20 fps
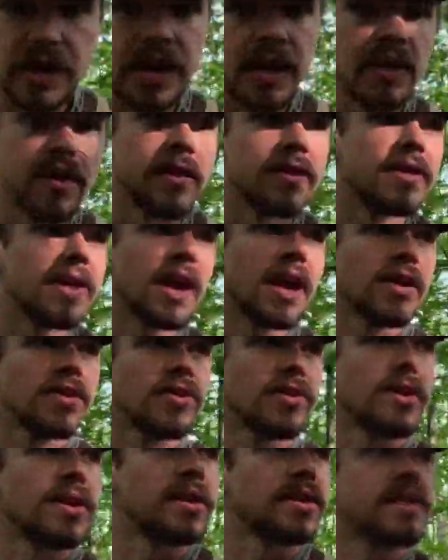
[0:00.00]
in here, it's
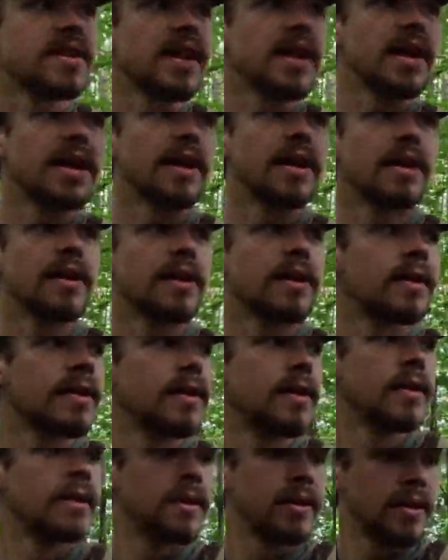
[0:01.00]
actually insane.
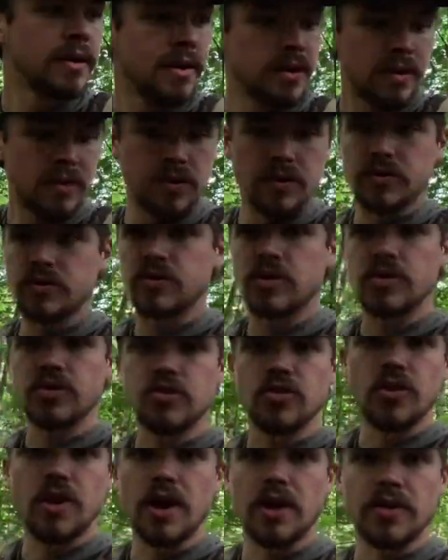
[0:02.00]
There's just
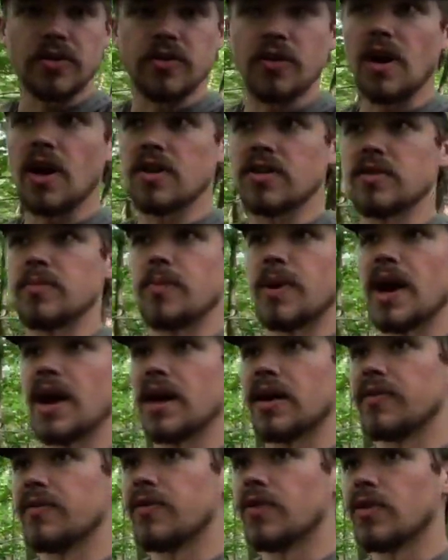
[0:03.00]
trails crossing
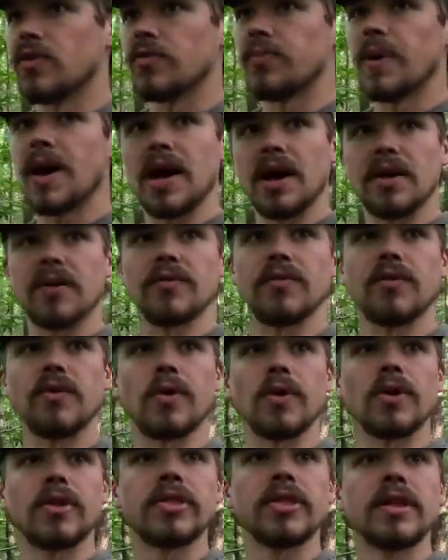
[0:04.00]
back and forth, back and
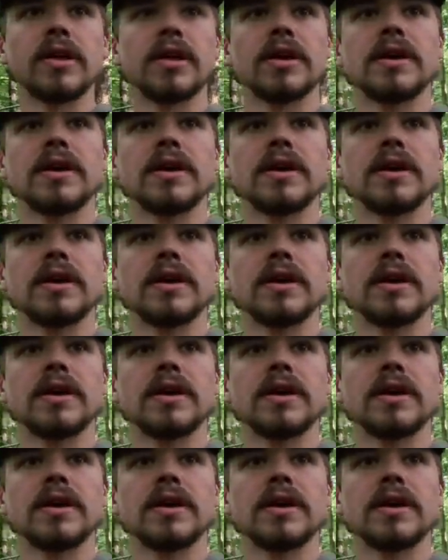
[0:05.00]
forth.